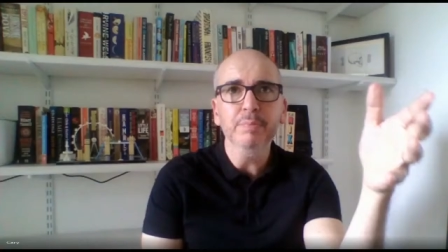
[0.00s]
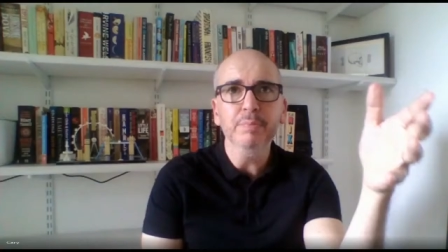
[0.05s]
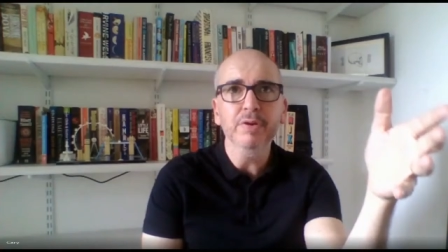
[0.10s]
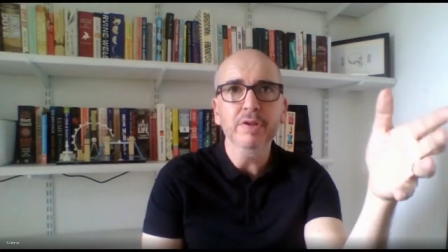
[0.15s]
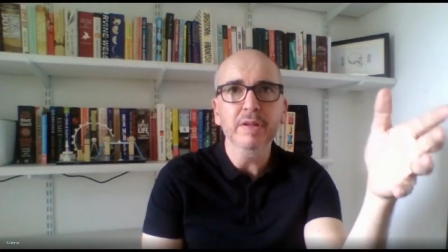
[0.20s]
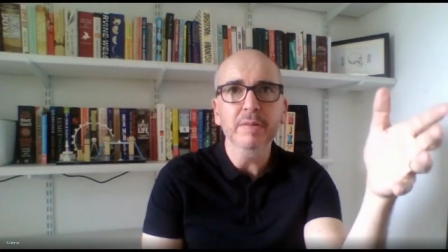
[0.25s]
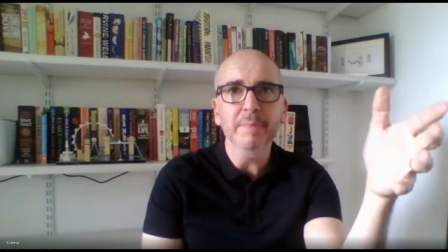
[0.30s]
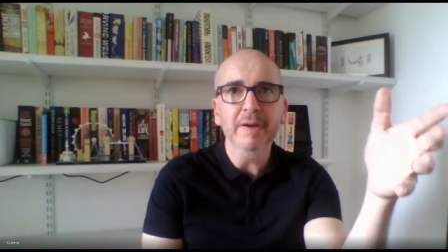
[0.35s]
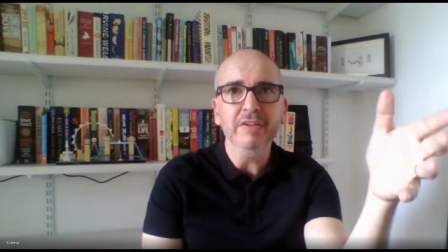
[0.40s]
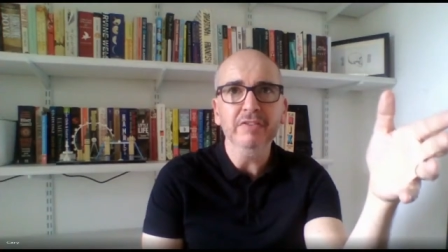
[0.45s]
and
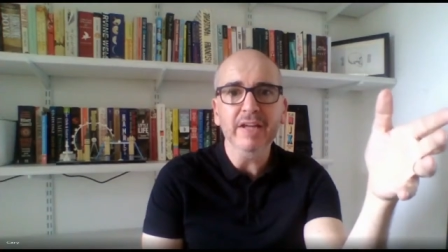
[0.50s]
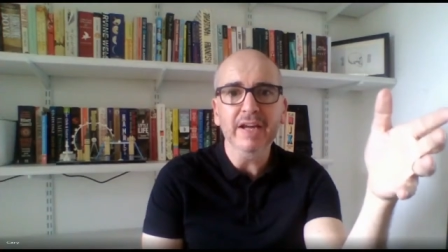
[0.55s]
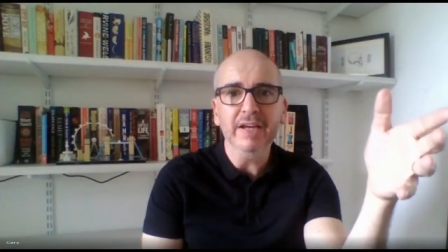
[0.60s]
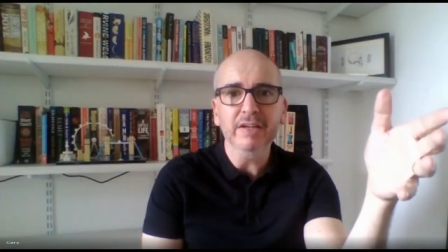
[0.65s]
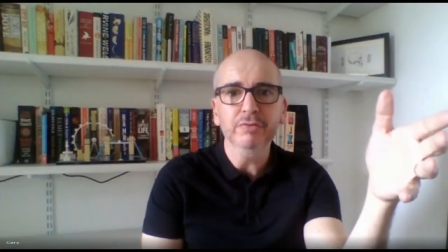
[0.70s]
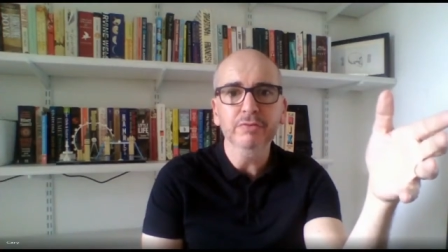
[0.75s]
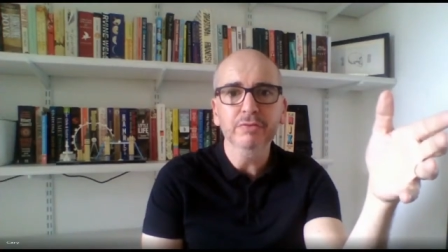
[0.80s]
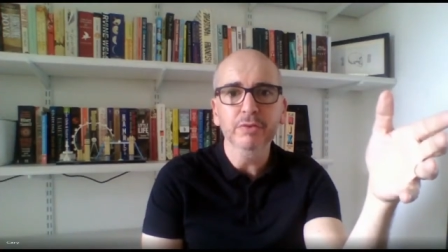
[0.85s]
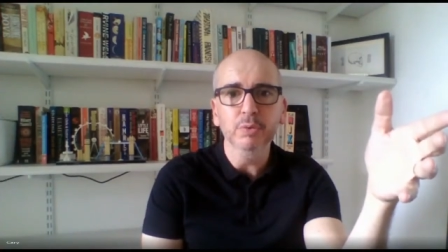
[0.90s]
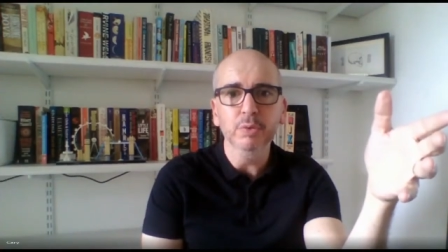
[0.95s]
put the best
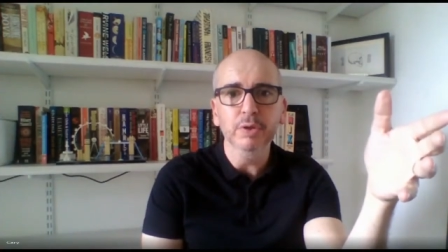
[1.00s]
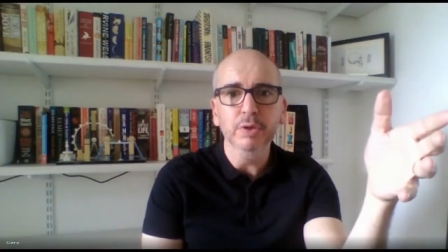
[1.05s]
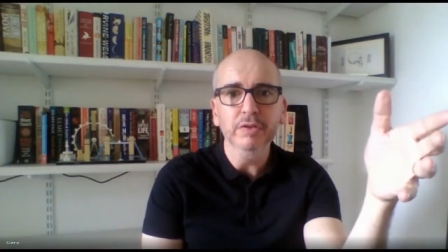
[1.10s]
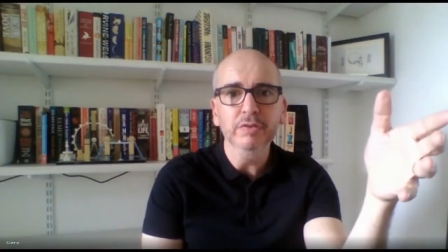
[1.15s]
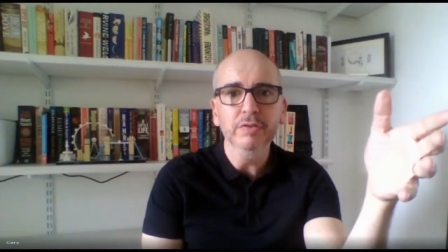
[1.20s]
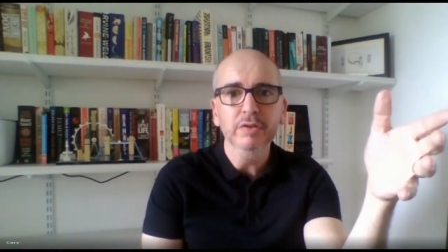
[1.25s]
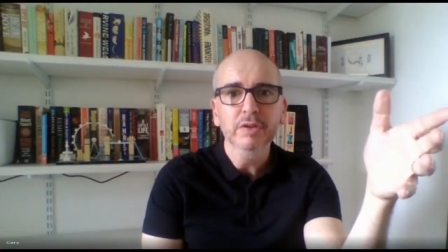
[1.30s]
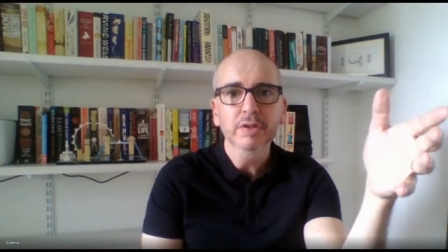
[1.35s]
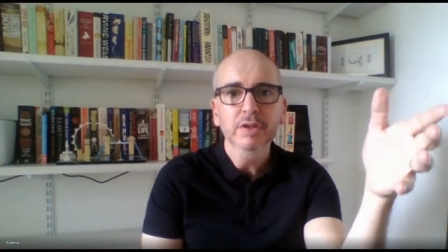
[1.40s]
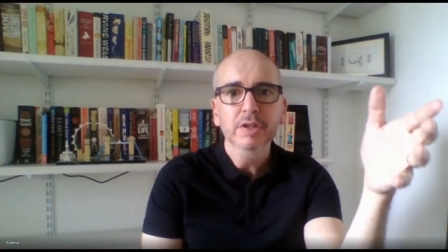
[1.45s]
case
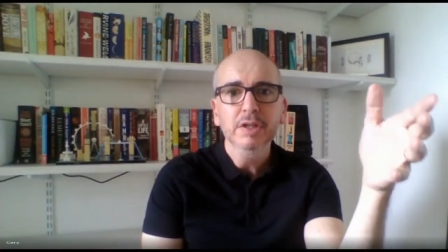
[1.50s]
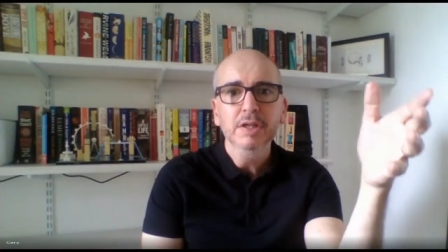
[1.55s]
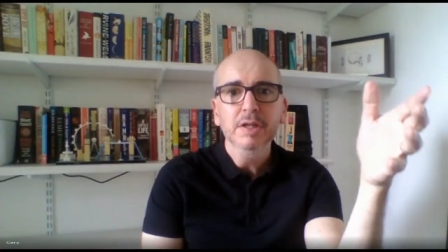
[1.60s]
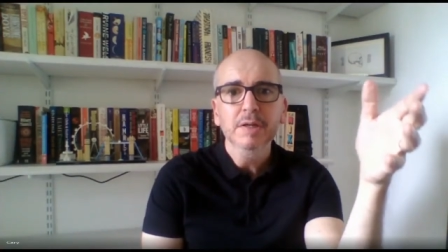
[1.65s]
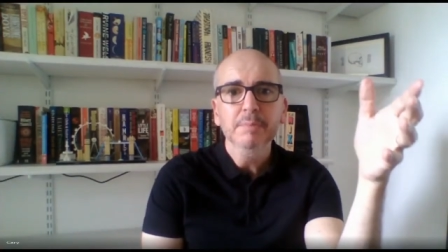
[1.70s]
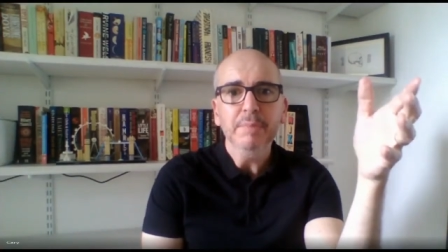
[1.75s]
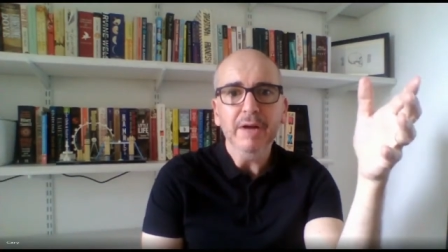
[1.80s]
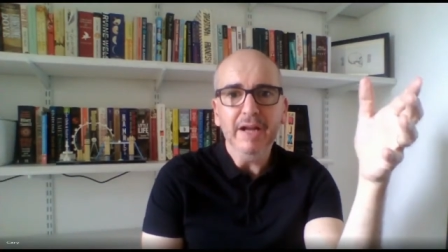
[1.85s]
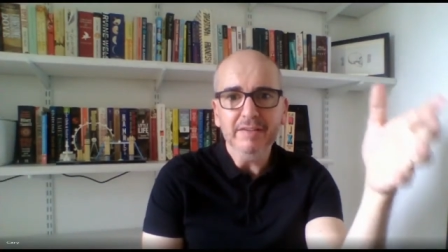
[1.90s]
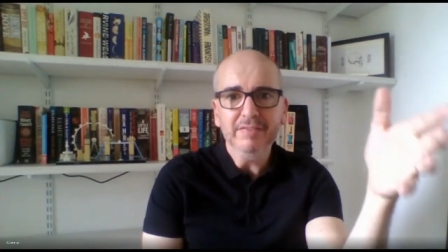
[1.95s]
forward
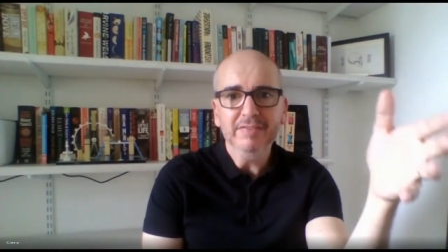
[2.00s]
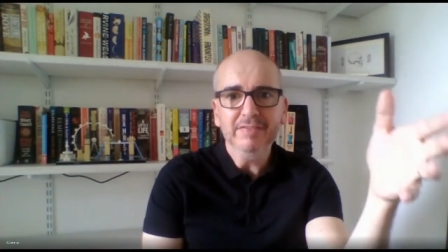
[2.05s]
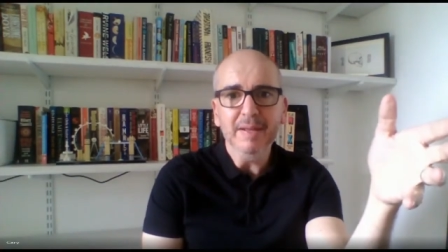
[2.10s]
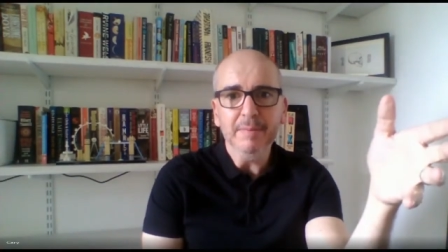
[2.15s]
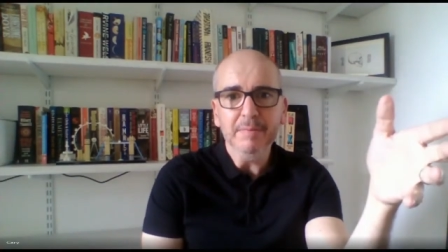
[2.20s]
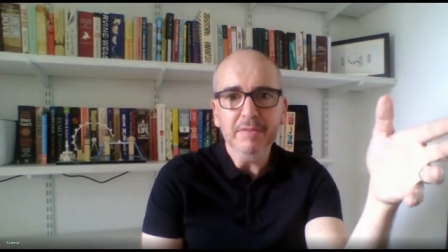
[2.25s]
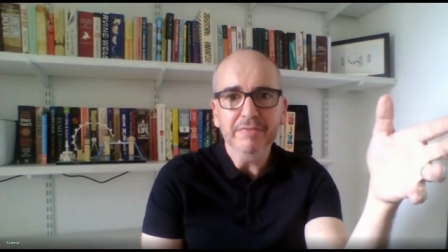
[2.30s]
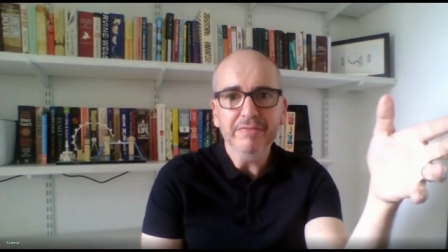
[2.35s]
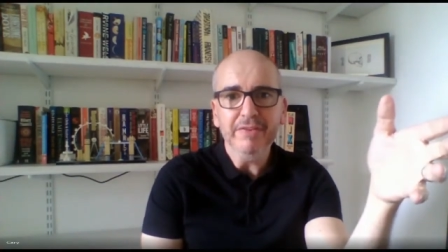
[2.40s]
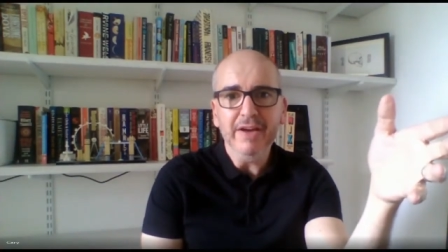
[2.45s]
but
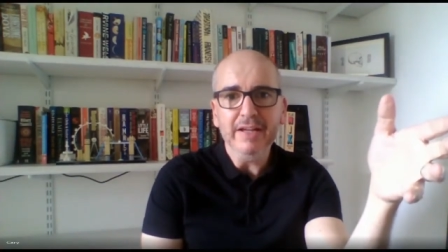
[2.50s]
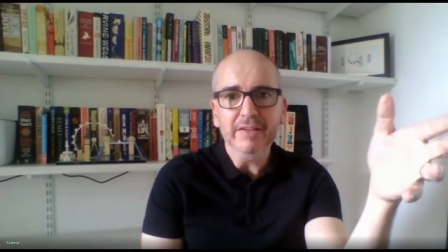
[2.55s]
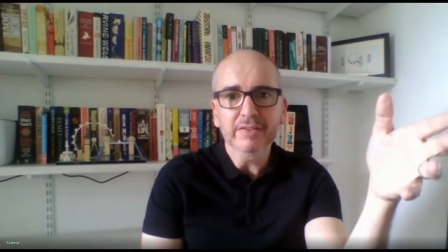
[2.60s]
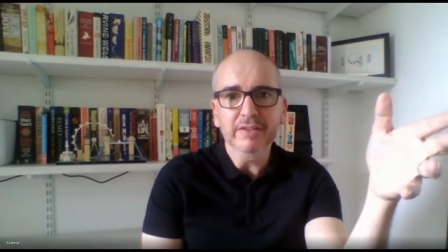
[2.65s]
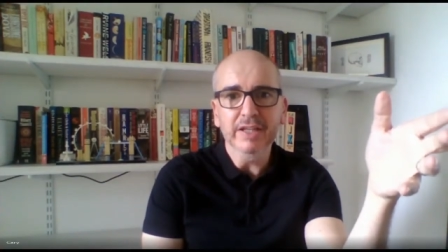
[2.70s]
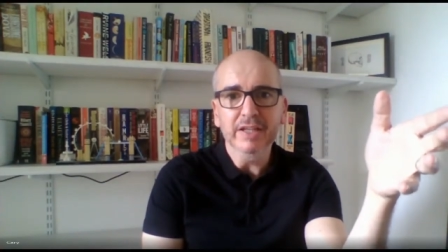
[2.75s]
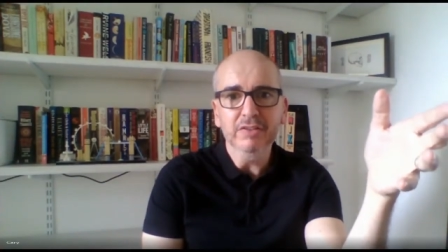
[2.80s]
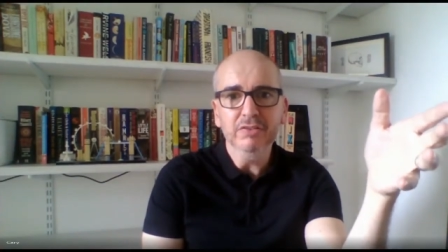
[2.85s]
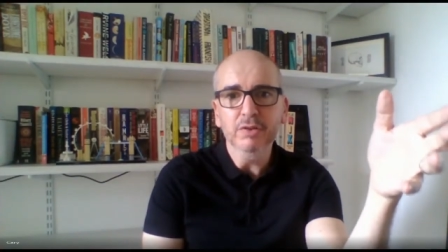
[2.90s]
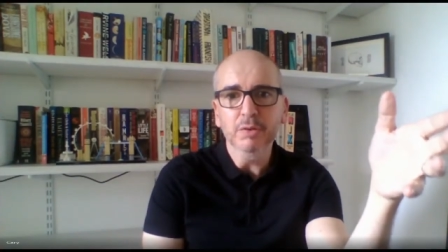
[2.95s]
accept the fact
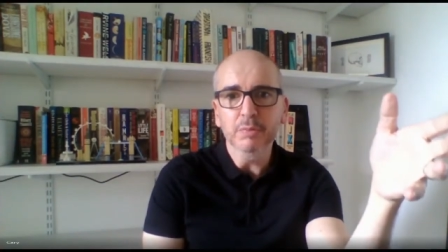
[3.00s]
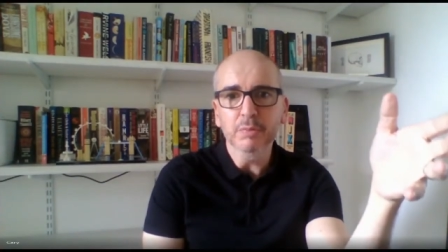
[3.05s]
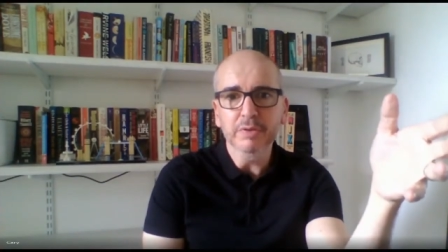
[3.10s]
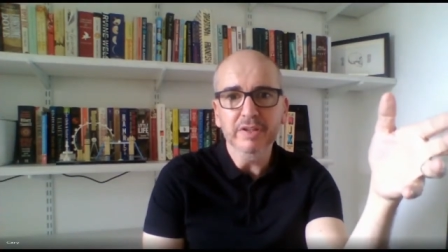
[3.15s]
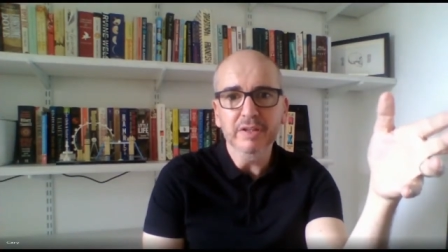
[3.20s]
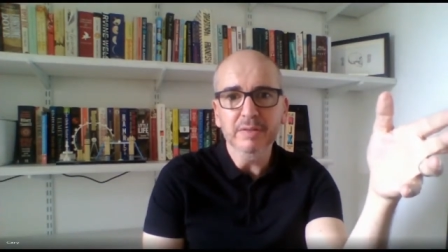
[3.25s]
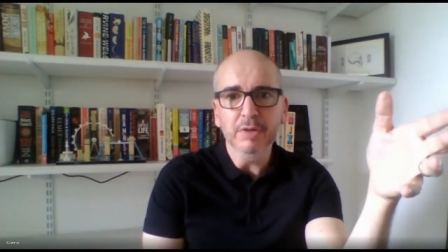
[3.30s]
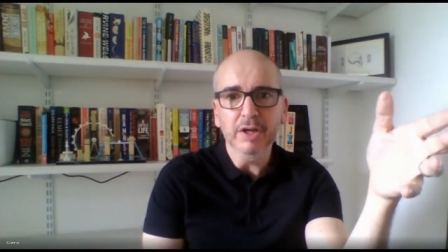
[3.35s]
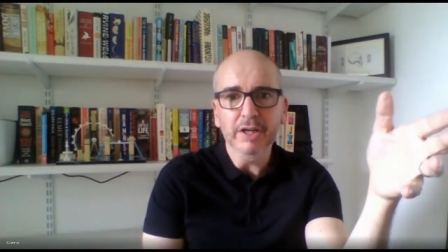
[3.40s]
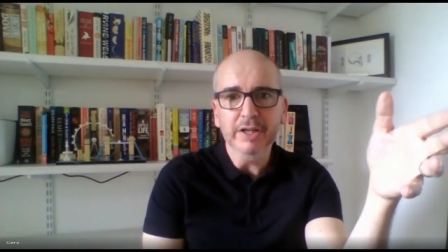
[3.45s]
that it's not
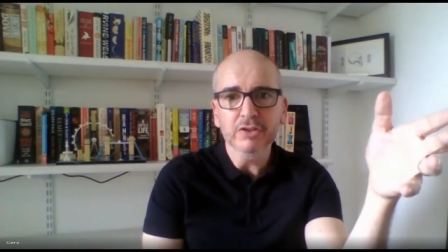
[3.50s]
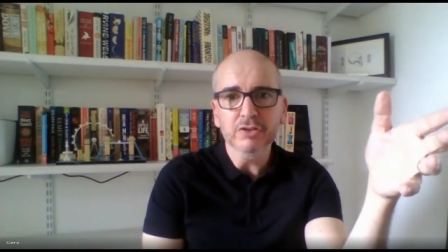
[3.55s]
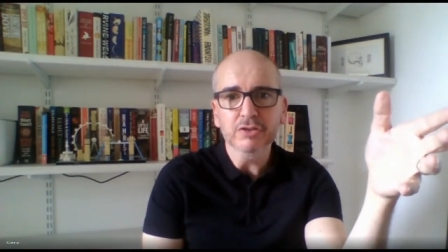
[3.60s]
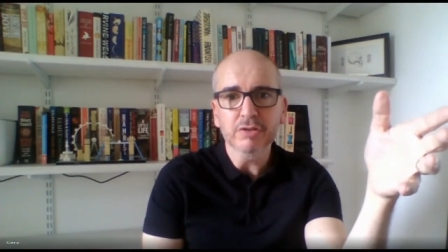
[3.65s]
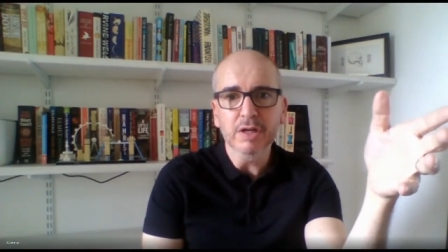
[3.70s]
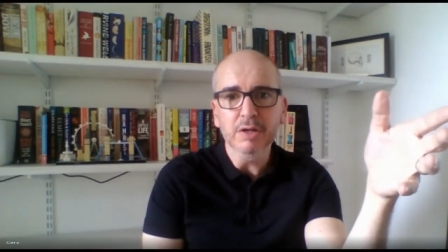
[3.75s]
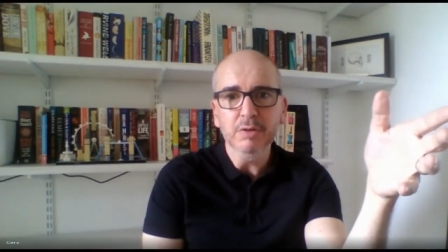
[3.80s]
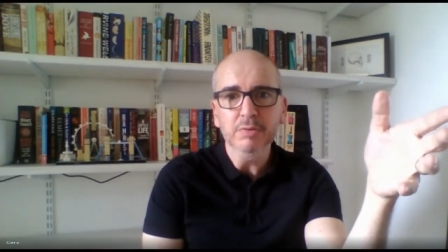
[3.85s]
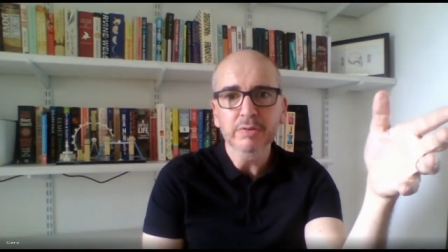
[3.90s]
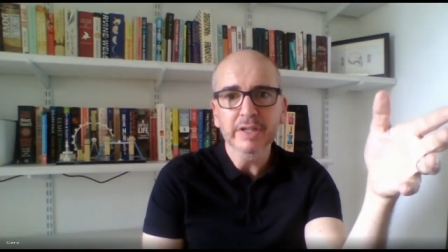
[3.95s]
within my
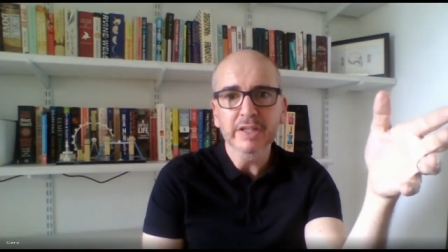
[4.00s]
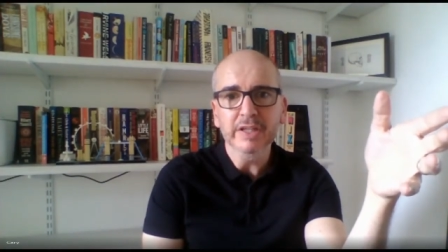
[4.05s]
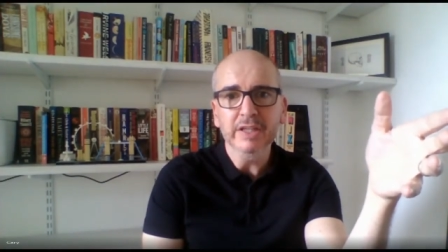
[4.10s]
control